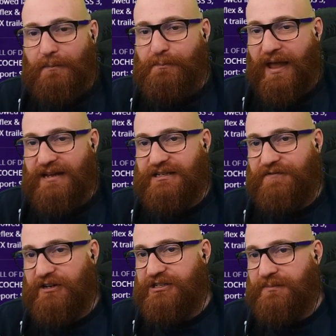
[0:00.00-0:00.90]
Base
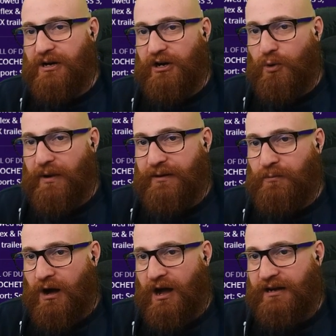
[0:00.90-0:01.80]
for Samuro,
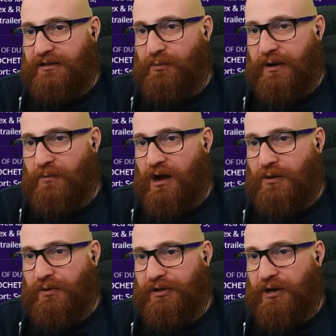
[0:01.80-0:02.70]
Windwalk. The
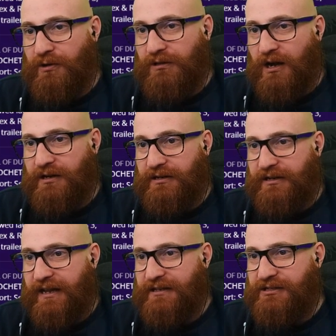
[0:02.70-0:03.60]
Windwalk will no longer
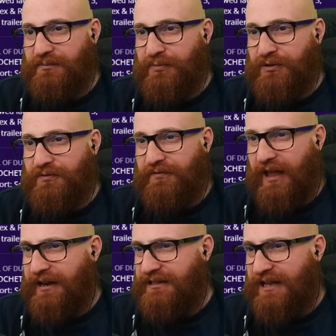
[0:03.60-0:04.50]
cancel move
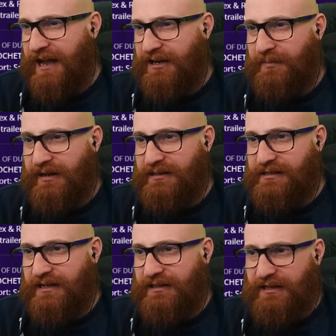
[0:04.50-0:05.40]
and attack
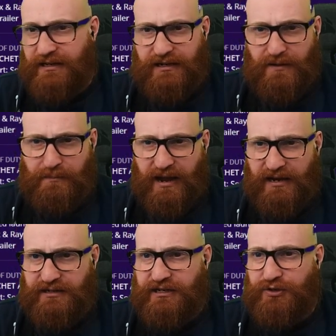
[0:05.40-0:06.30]
commands in the
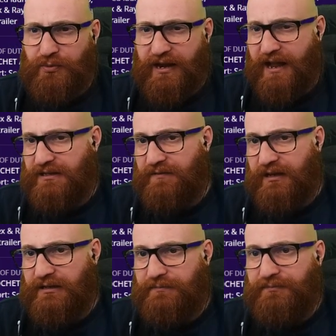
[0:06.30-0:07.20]
command queue when
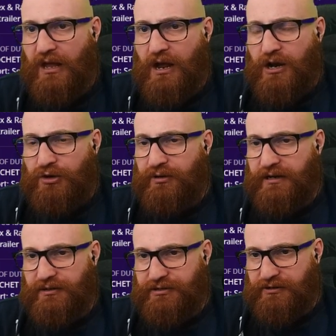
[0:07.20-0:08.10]
activated.
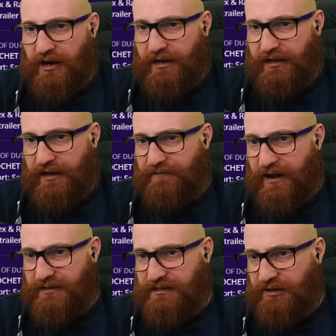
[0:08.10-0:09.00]
Critical Strike.
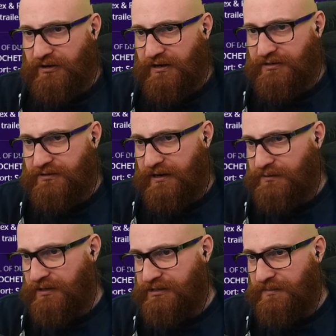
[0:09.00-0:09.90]
Advancing critical
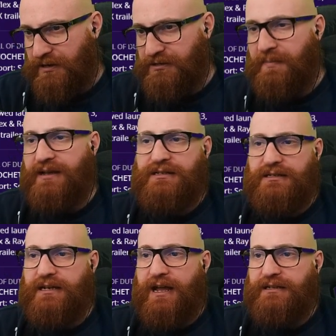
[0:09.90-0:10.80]
strikes while Samuro's basic
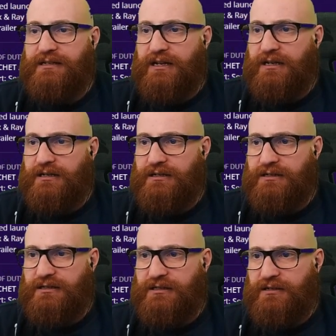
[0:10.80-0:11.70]
attacks
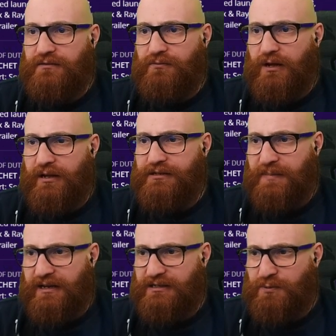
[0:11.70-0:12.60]
is
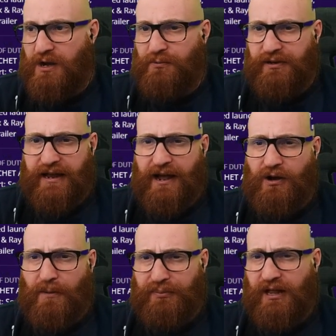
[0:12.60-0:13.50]
being swung will now
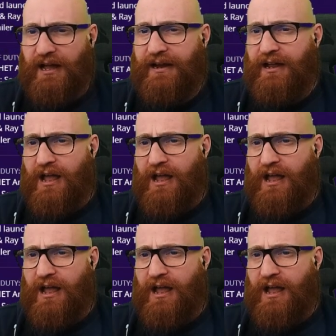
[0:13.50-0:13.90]
apply